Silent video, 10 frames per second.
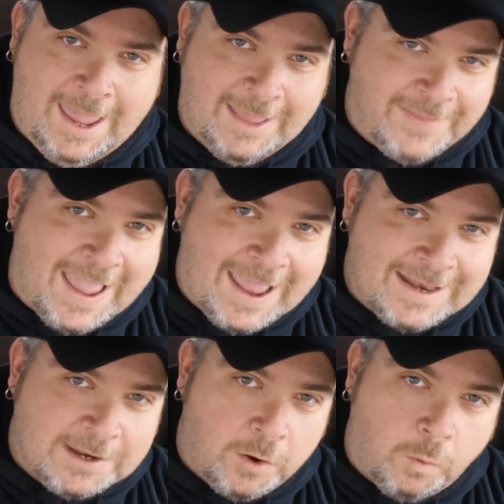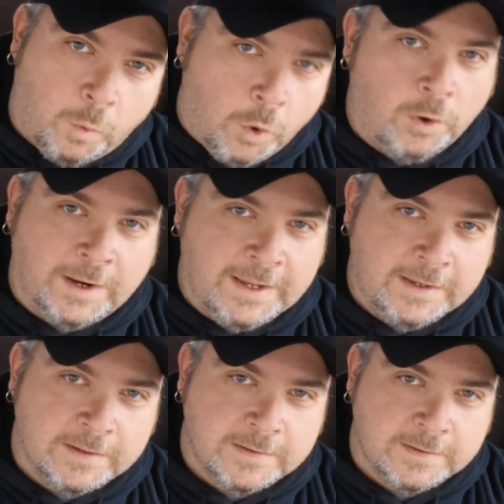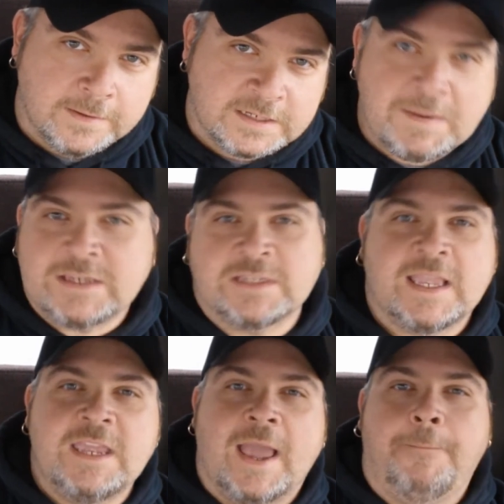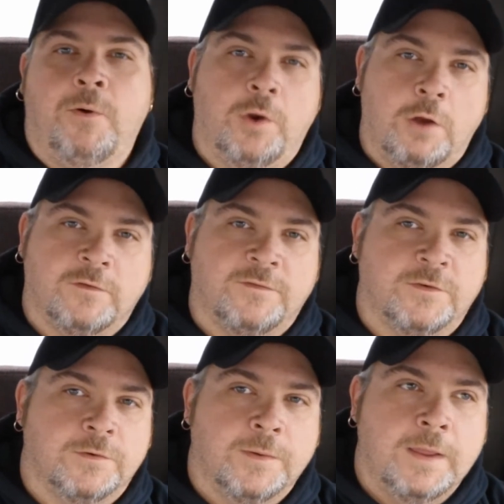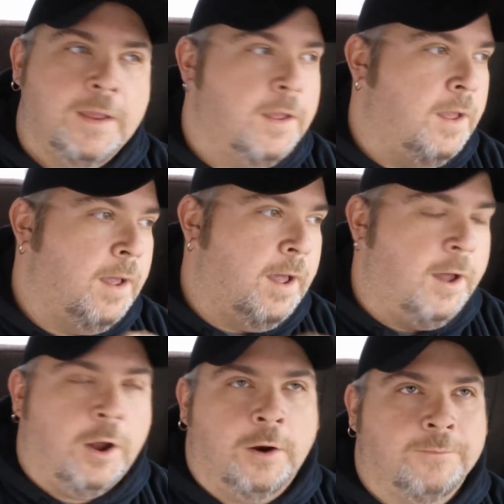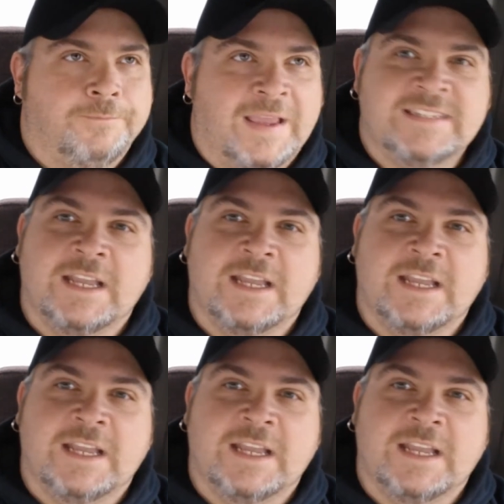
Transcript: And that warning, especially say you got pulled over for, or they